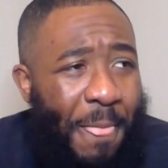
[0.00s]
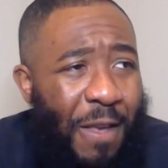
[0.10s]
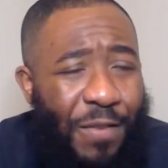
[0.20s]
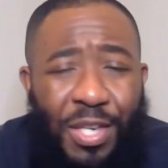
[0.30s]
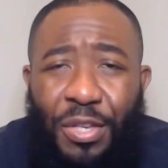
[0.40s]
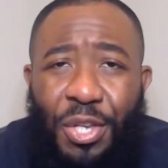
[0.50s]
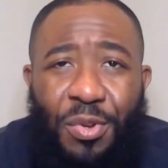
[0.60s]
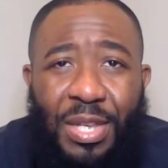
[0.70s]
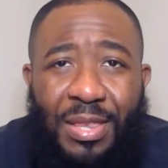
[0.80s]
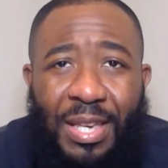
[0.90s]
if it can
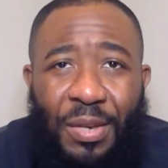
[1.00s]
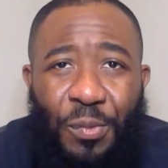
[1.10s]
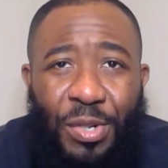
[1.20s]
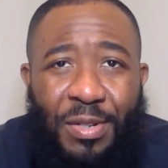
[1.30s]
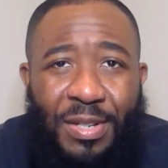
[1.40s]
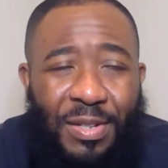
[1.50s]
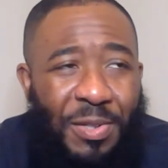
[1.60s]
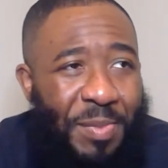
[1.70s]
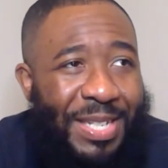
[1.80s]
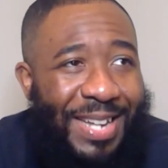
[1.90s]
cure anything, wouldn't
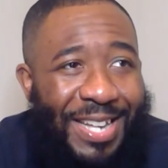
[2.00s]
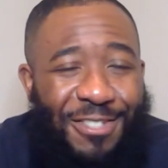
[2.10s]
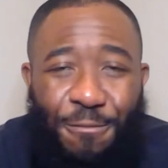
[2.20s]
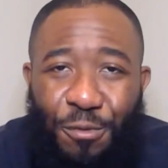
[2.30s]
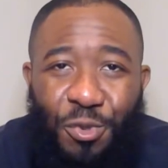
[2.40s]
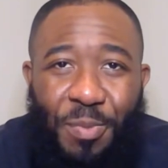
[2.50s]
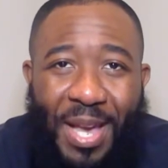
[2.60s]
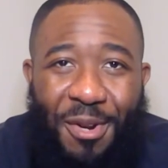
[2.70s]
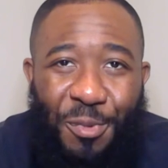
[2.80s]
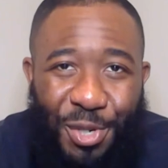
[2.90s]
it be nice if Bruce
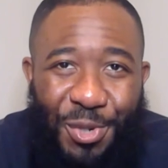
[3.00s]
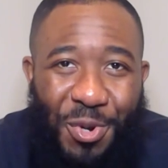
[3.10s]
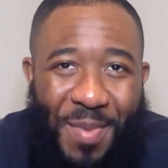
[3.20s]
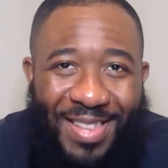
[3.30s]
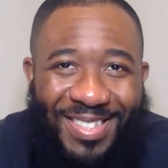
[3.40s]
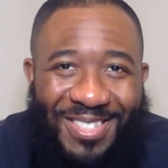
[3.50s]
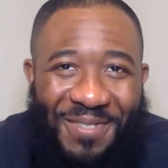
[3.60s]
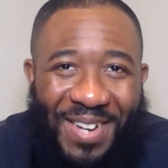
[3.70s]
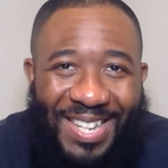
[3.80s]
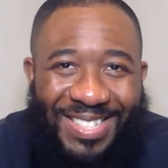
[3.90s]
Banner would have known about this
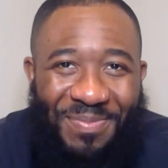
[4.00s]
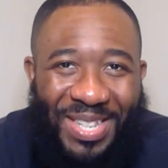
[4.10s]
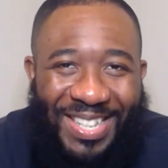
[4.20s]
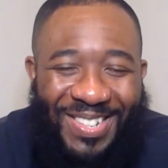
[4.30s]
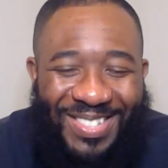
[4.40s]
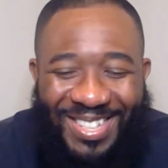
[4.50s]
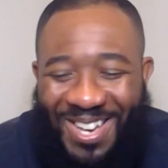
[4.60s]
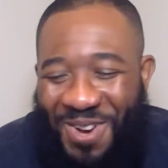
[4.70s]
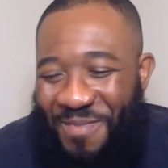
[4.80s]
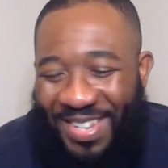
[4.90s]
device many years
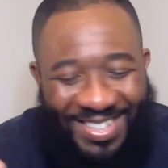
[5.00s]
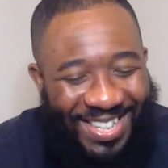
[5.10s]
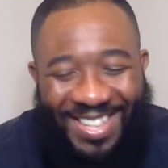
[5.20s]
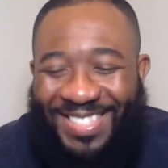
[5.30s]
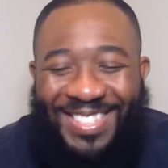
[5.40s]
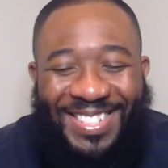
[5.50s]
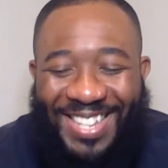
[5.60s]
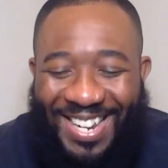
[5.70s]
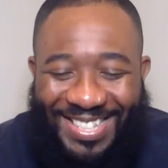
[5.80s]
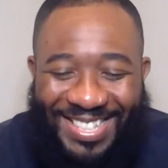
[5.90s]
ago? But putting
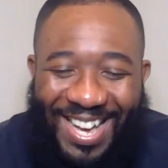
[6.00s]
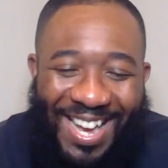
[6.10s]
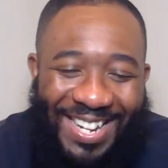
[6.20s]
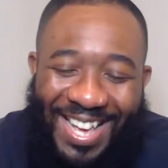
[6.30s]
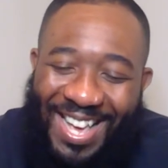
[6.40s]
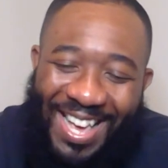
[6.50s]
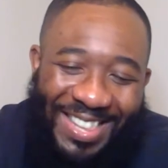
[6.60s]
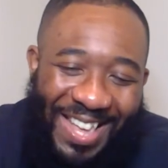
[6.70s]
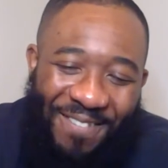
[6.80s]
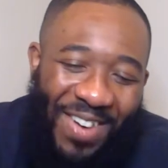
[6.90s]
that aside,
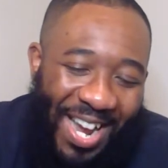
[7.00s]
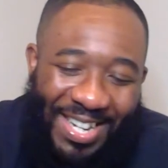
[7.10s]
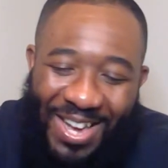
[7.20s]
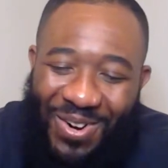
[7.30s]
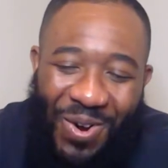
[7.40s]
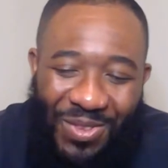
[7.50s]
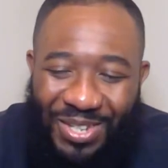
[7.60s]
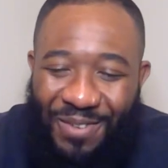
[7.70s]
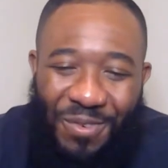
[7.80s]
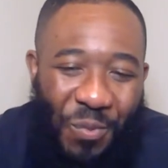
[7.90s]
they find out all the
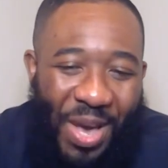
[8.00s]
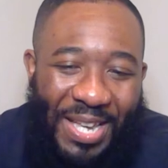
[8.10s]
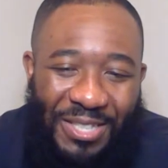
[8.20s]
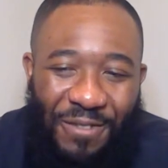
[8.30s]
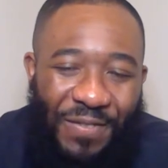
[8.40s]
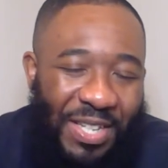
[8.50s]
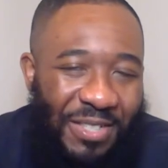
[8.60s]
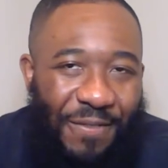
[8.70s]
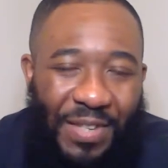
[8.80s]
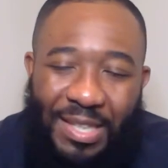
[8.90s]
different ways to fix
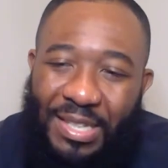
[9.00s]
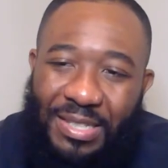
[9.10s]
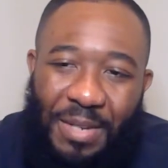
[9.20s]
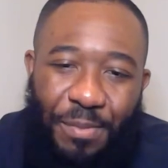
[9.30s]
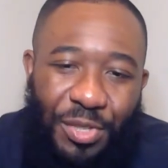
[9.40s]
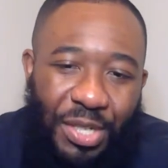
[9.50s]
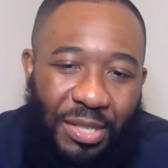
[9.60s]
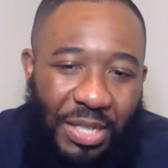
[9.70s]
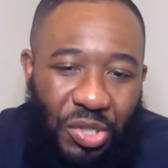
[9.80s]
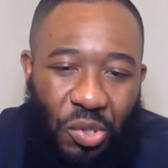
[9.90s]
the villains, and
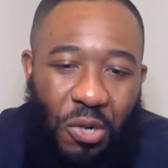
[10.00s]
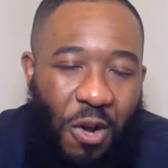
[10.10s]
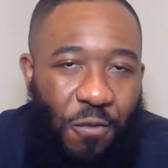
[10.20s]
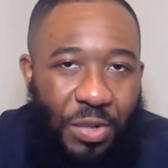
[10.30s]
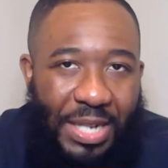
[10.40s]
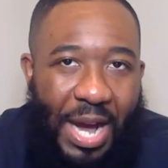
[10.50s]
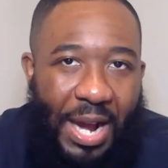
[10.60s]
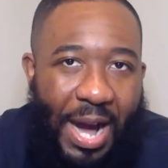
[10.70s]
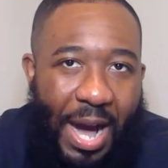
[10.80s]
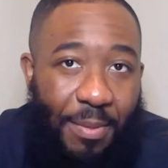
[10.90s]
particularly they start off with
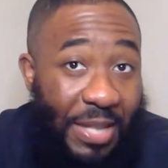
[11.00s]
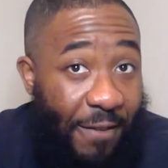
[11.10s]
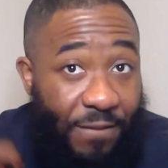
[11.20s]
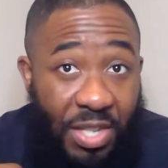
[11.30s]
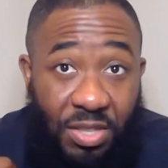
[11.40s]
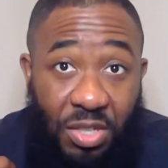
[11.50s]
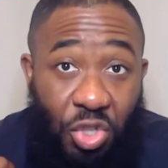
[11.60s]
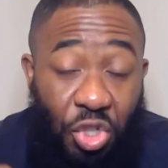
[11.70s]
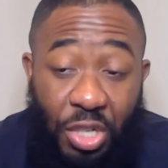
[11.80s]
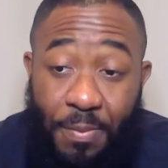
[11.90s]
Doc Ock. They fix
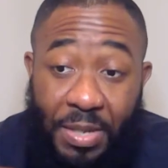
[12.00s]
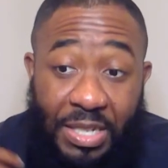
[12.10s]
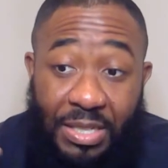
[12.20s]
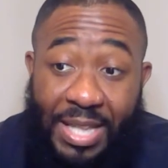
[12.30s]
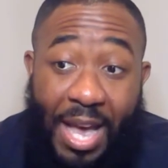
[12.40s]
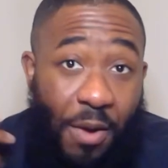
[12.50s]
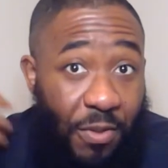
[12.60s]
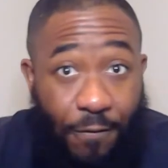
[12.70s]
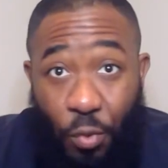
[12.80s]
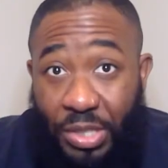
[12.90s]
his chip. He's now,
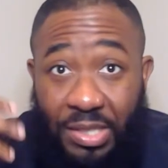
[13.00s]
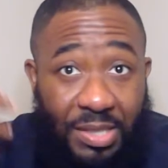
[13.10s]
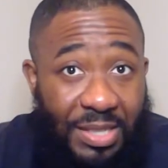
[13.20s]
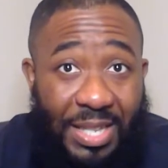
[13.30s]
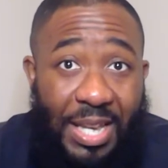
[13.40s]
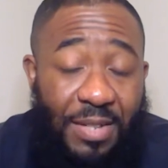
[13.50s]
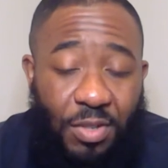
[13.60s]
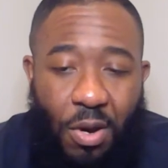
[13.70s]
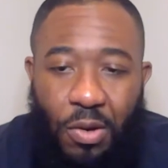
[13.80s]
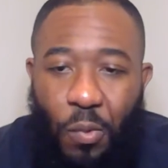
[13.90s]
the voices in his head has
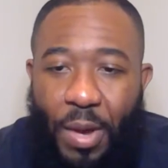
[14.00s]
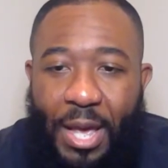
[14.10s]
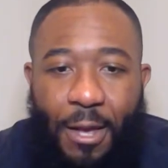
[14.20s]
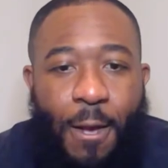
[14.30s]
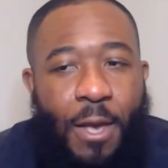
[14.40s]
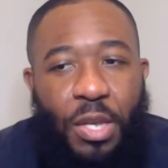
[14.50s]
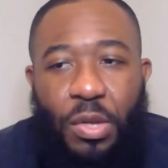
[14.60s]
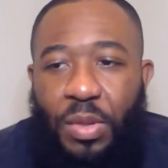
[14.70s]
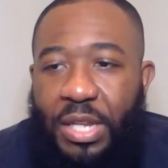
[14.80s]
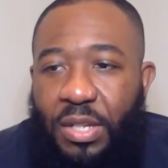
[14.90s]
gone away. You
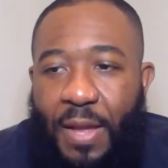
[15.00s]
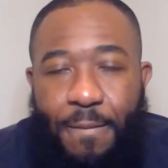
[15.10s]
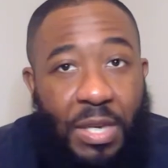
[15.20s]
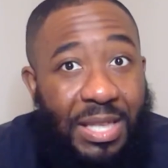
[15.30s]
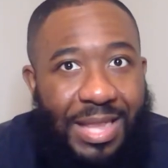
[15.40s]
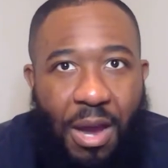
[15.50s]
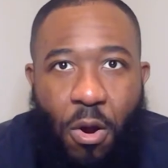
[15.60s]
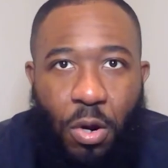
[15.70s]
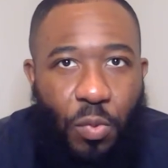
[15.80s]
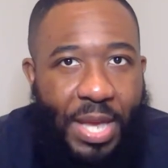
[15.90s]
know, they, they get the
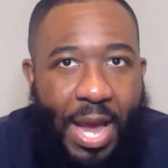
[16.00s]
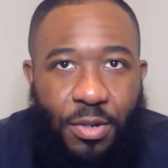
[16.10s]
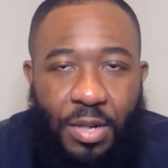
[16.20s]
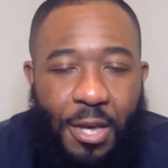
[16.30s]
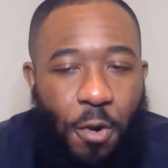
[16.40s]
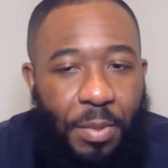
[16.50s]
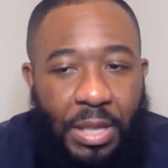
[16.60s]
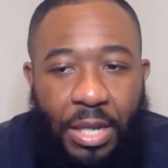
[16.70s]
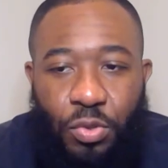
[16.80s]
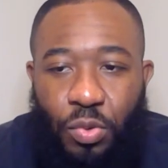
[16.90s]
arc reactor to help
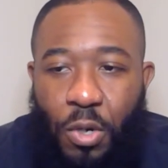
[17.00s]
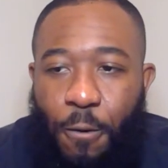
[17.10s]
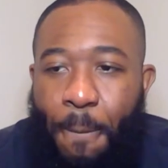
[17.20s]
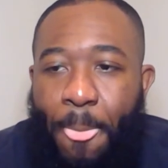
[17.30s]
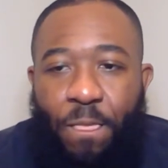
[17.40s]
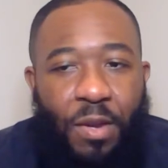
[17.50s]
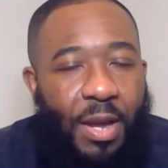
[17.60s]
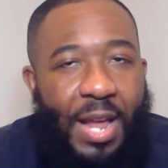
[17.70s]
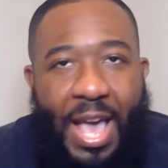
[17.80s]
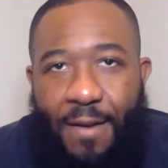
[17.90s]
Electro. They're
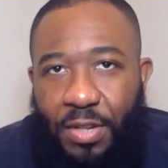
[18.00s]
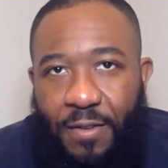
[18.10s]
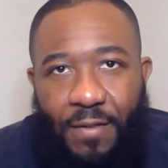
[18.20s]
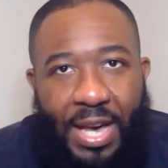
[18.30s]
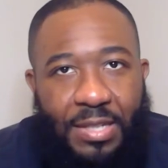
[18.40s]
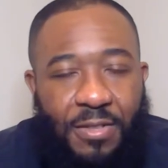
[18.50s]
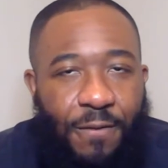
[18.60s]
going to have a device to